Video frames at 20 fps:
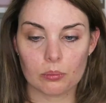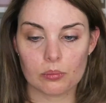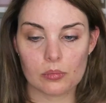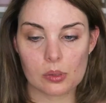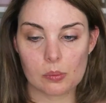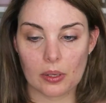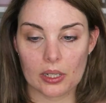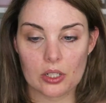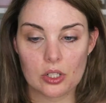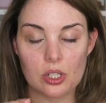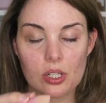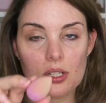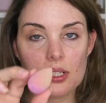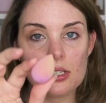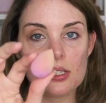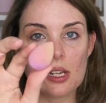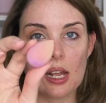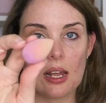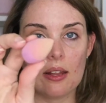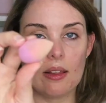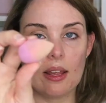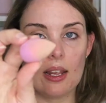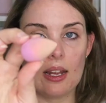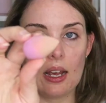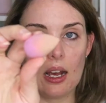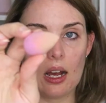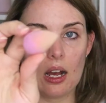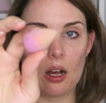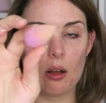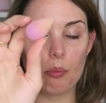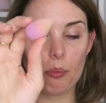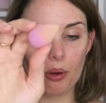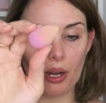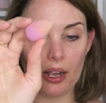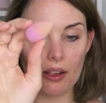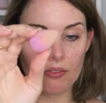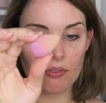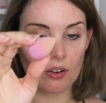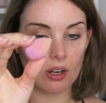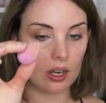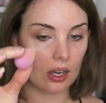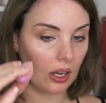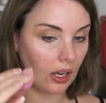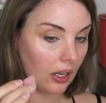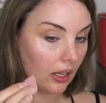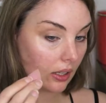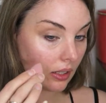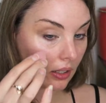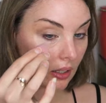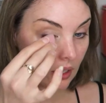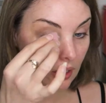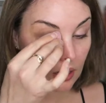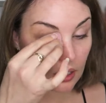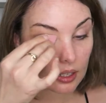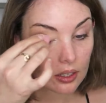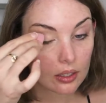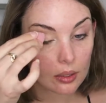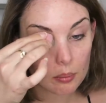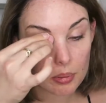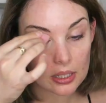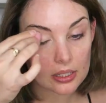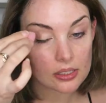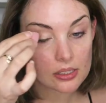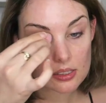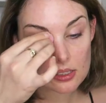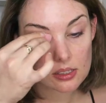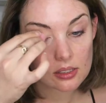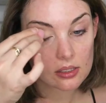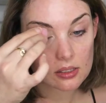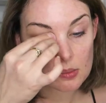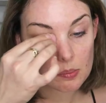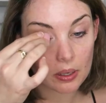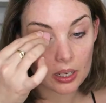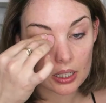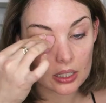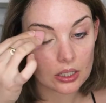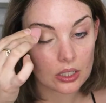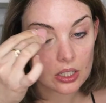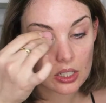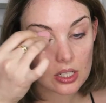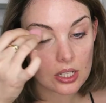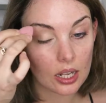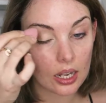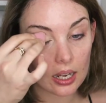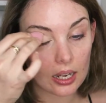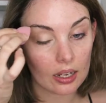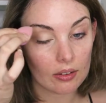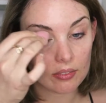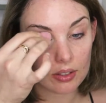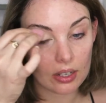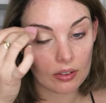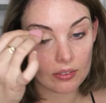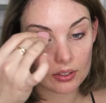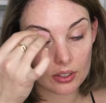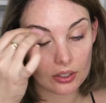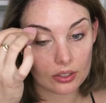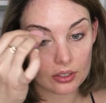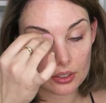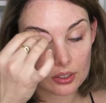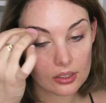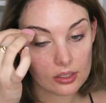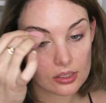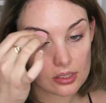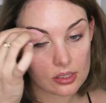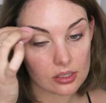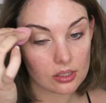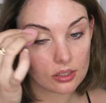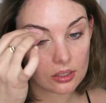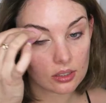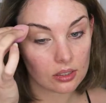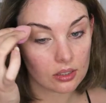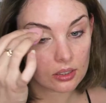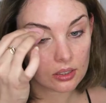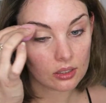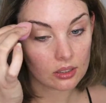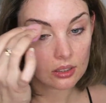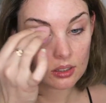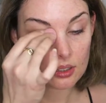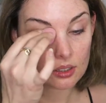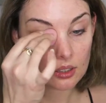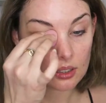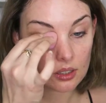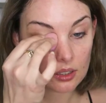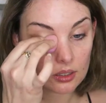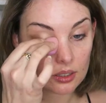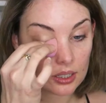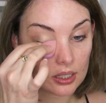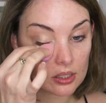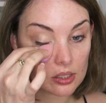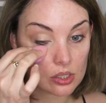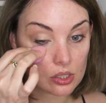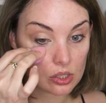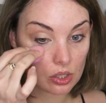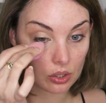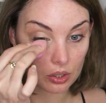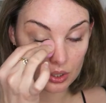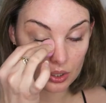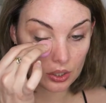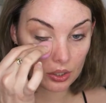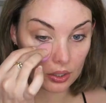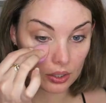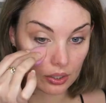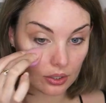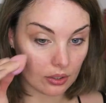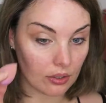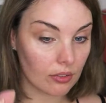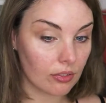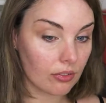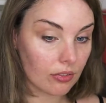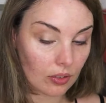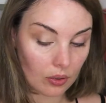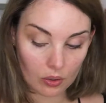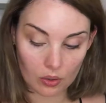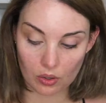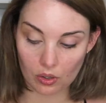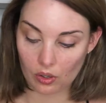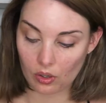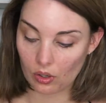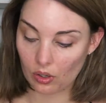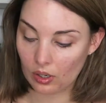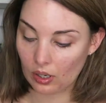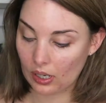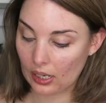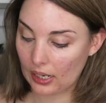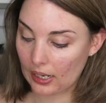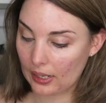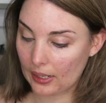sponges, and they are by far the best sponge that I have ever used. They're so good for